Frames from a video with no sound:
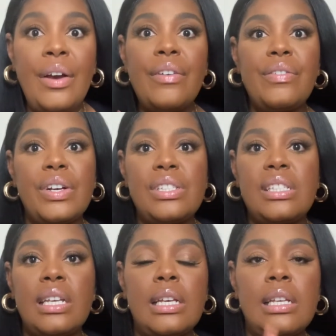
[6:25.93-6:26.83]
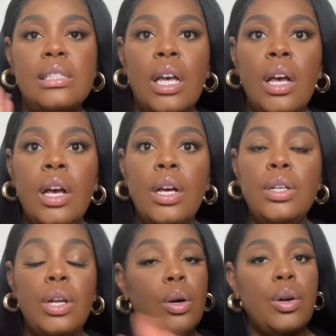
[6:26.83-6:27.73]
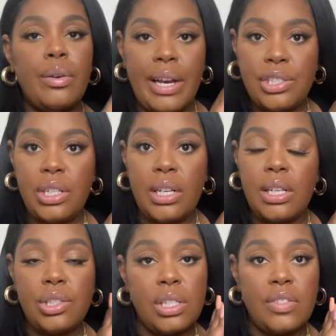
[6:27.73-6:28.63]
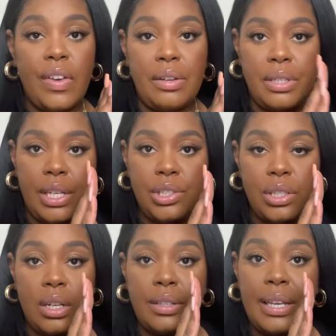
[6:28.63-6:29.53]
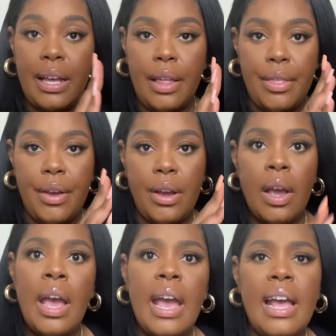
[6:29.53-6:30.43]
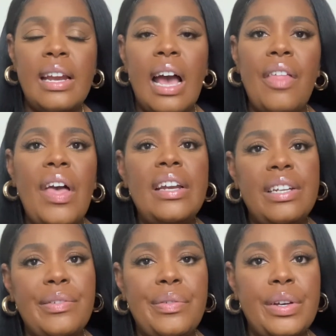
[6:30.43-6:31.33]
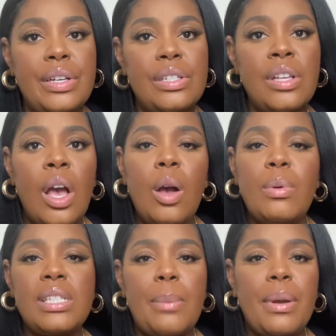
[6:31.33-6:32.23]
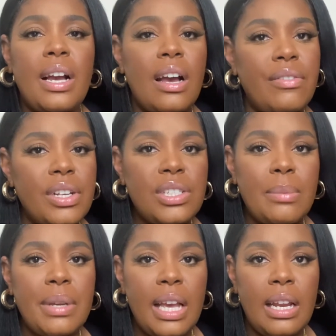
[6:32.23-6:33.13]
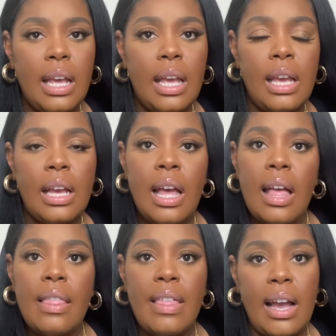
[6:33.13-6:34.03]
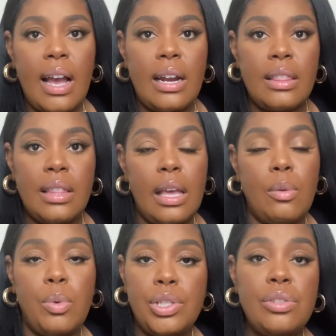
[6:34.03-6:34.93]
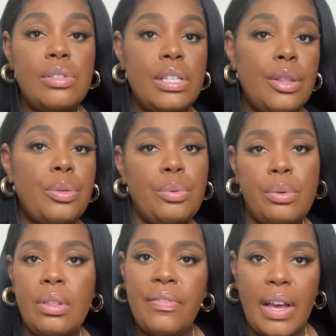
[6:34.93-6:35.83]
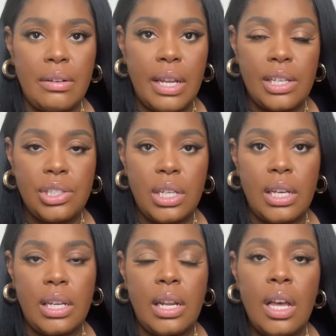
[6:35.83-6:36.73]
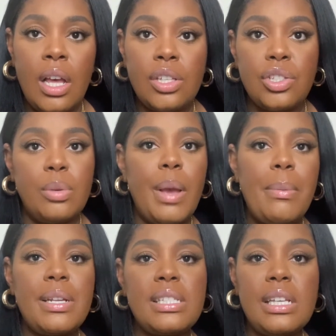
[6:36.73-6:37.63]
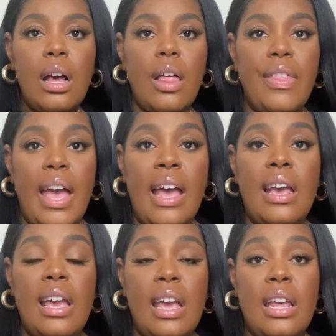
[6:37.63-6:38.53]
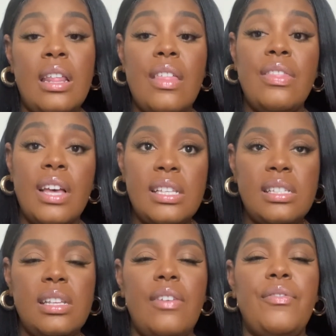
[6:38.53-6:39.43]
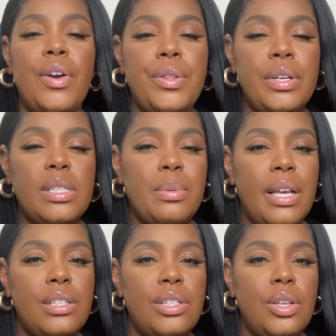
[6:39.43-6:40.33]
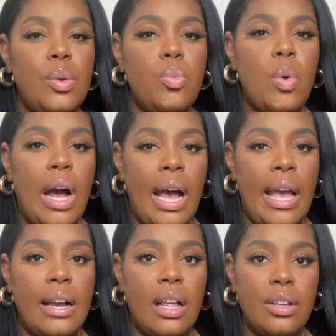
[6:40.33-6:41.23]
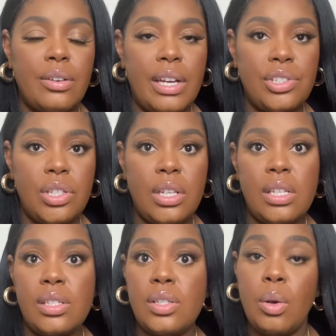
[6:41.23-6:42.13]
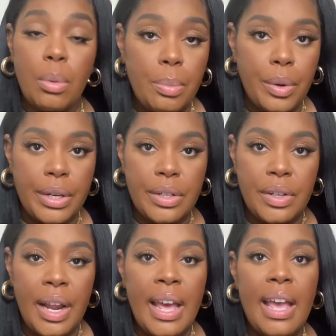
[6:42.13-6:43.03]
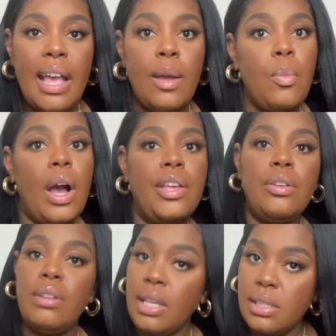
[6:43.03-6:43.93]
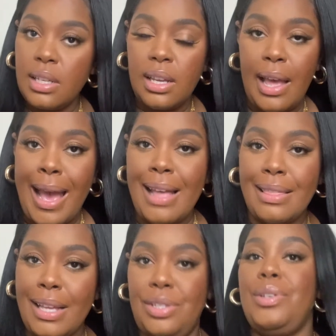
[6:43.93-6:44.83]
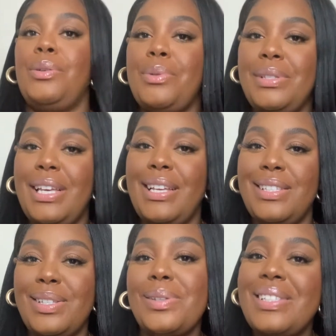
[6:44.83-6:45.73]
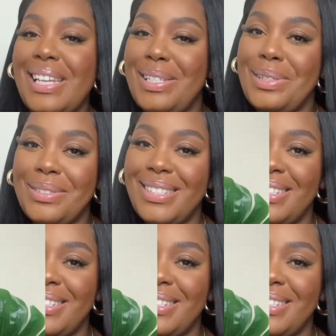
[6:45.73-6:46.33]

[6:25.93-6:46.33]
versus no correction and just foundation on the other, and how that differs, what type of coverage I'm getting, that kind of thing, what you see through the foundation. So you'll be able to see all that and thus further explain to you why color correction is so important and why you need to add that to your routine. So stay tuned.